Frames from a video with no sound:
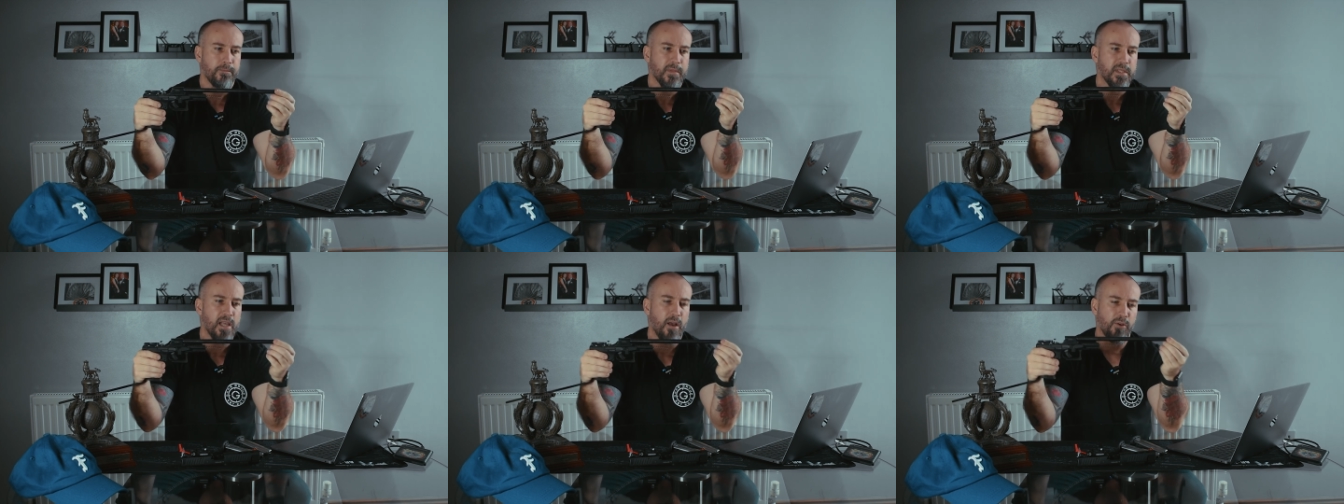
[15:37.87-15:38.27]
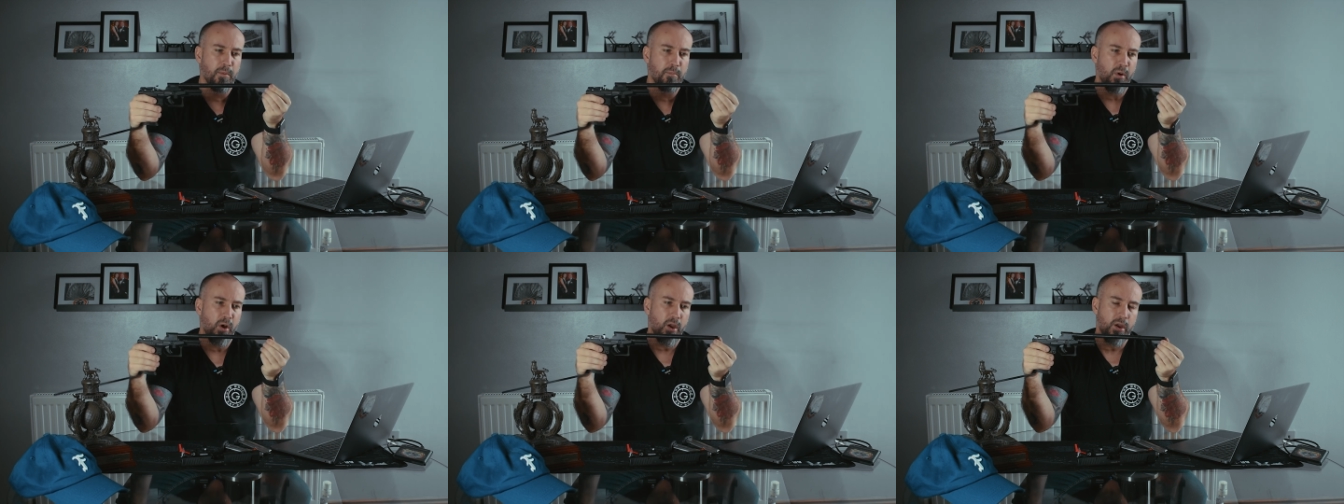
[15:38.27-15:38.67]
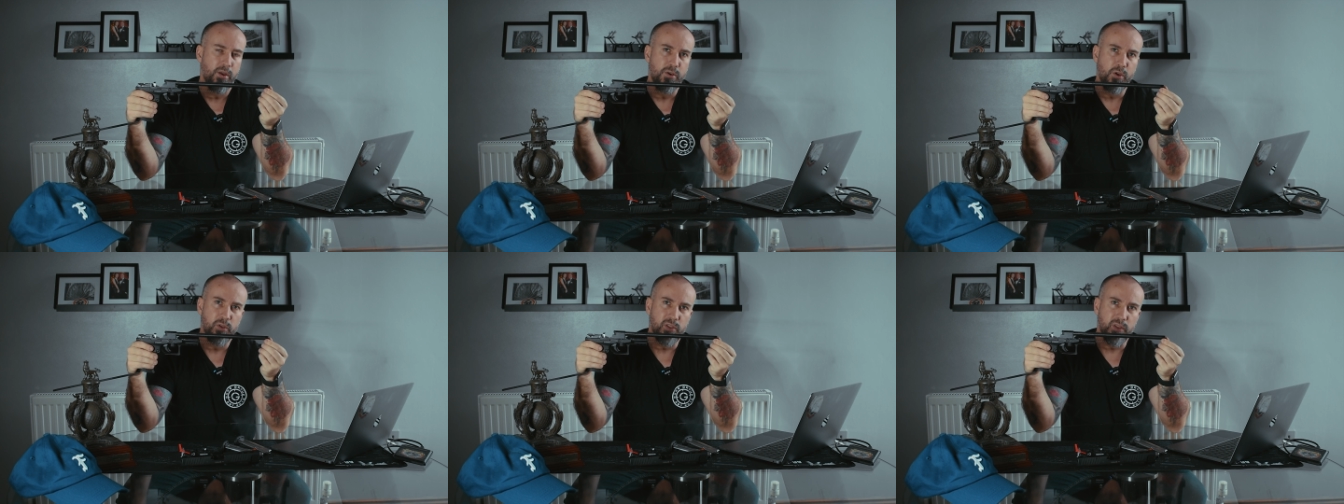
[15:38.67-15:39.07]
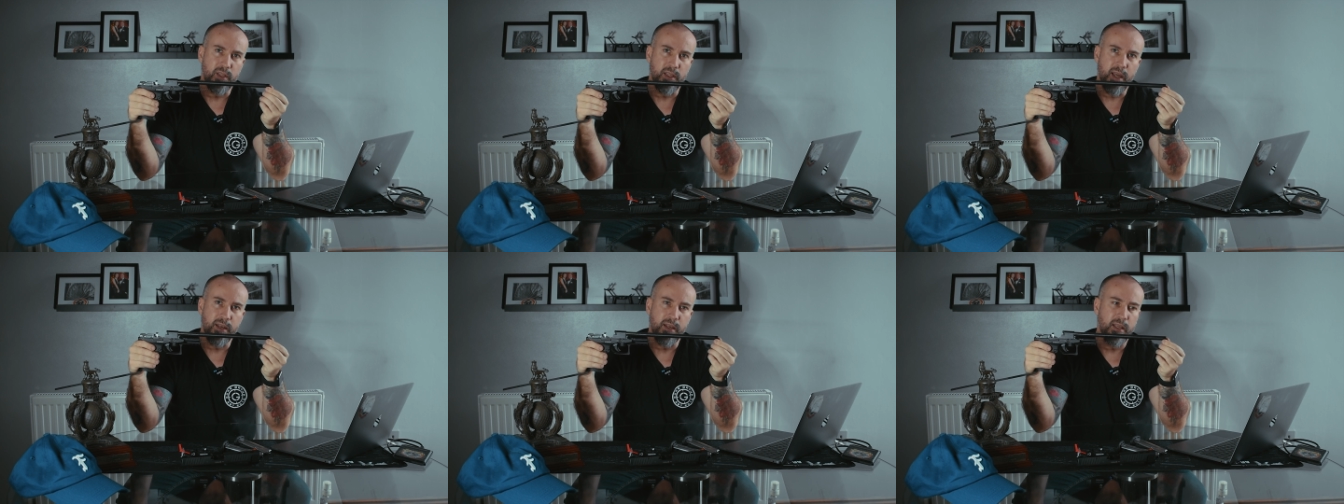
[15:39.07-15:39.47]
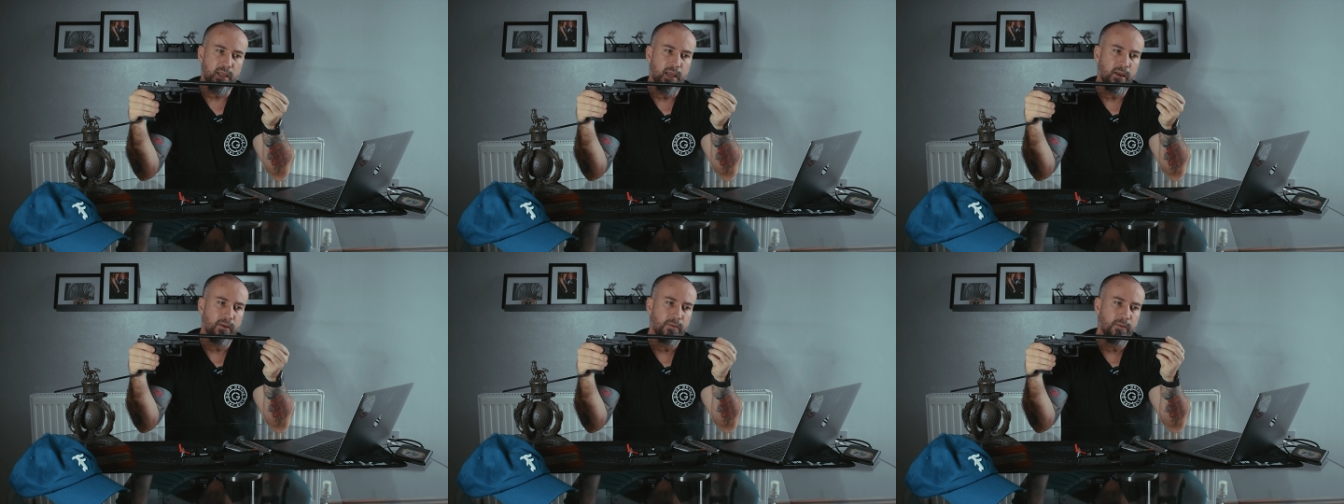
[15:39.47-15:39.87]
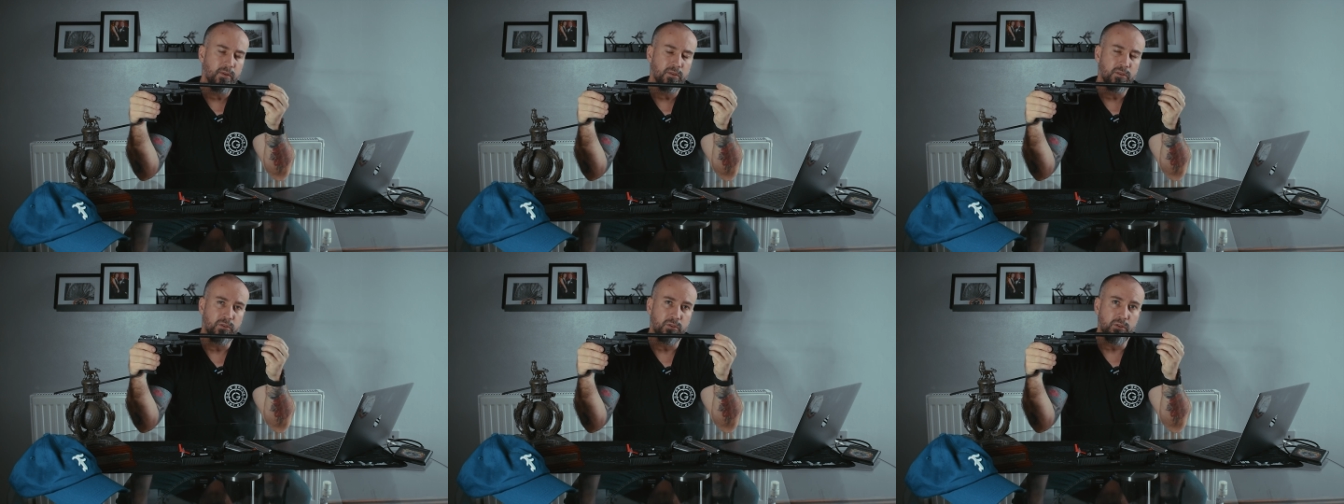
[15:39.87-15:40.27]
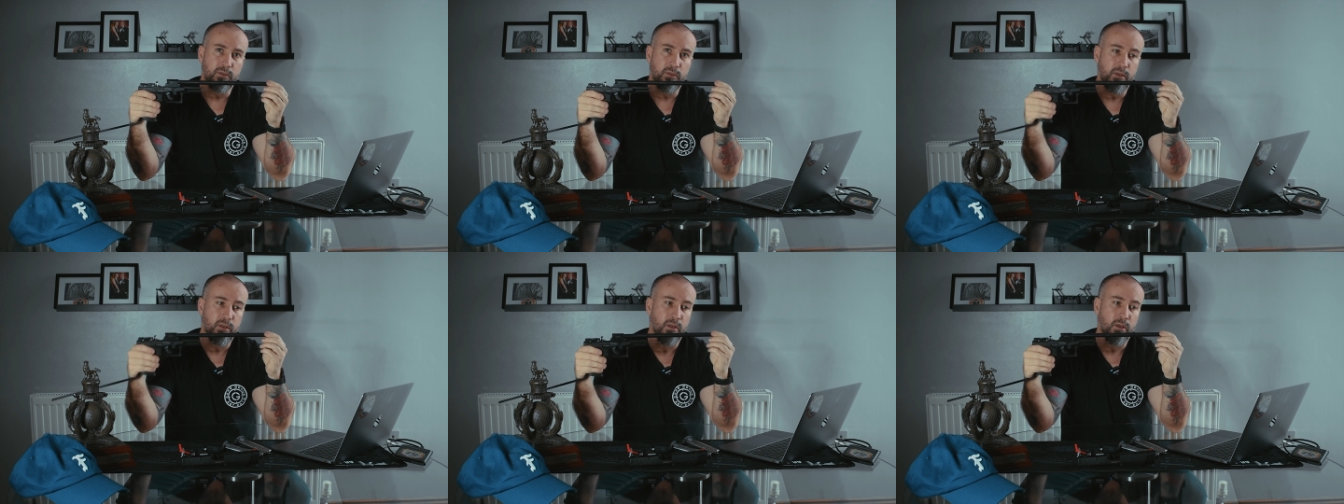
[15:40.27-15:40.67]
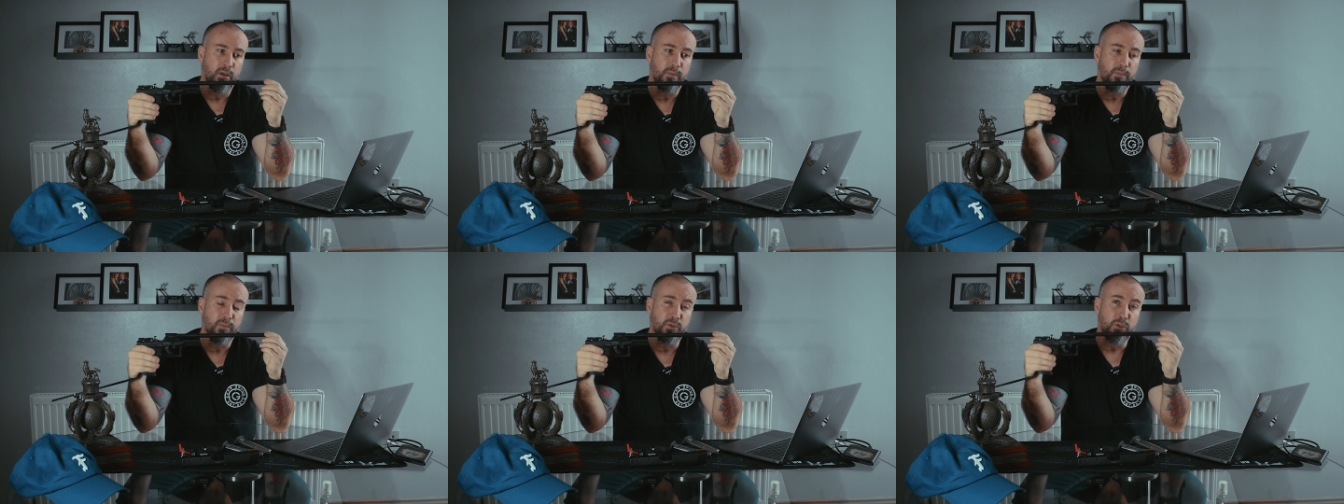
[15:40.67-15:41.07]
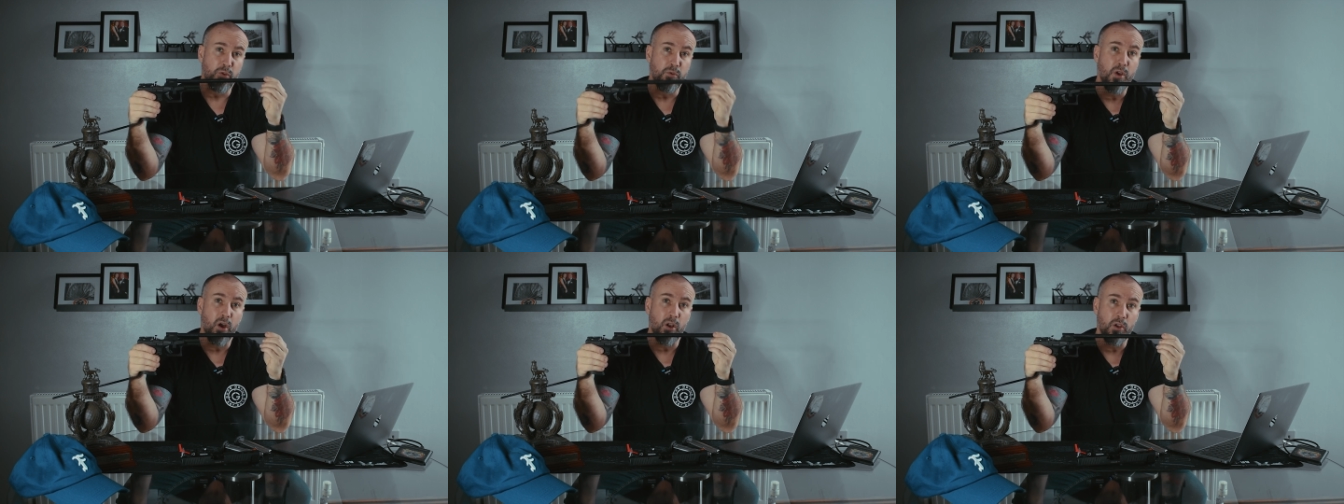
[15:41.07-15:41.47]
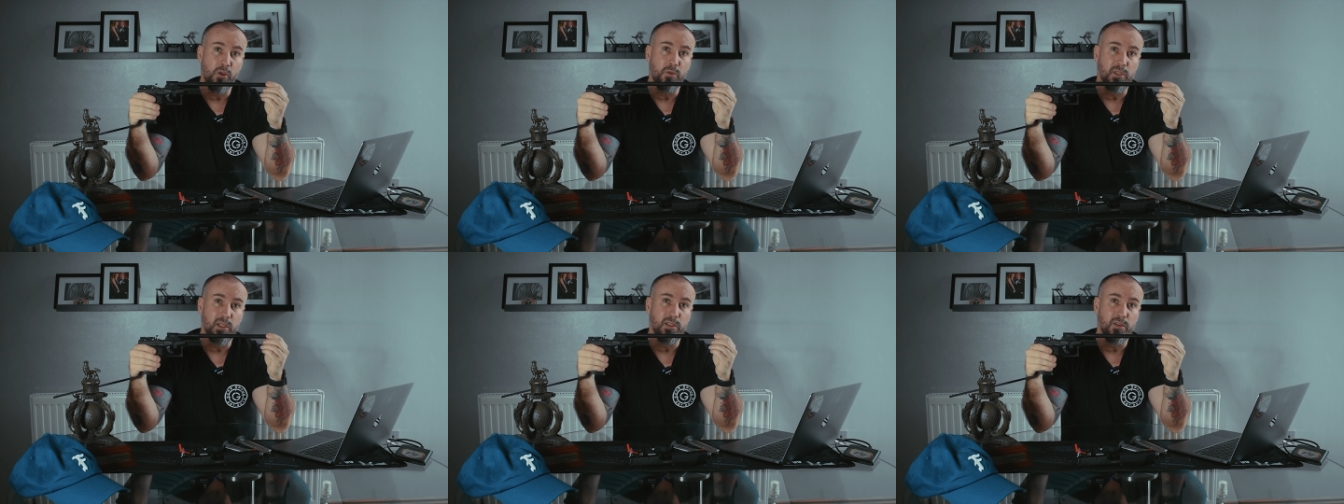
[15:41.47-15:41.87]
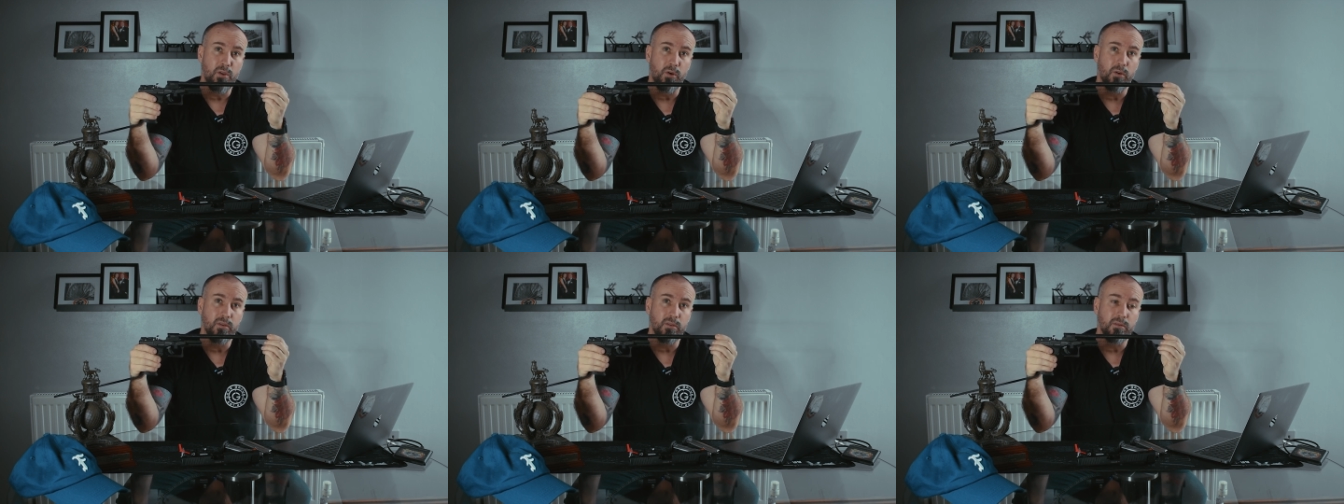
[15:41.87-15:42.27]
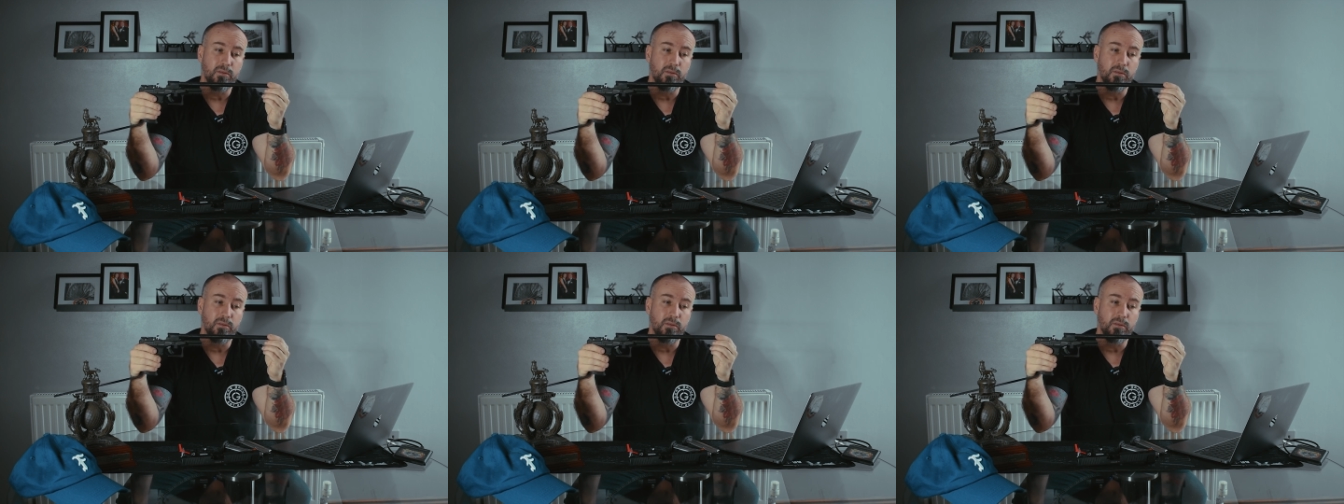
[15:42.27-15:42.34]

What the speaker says: It's held on by a nut at the end here. Do not lose this nut.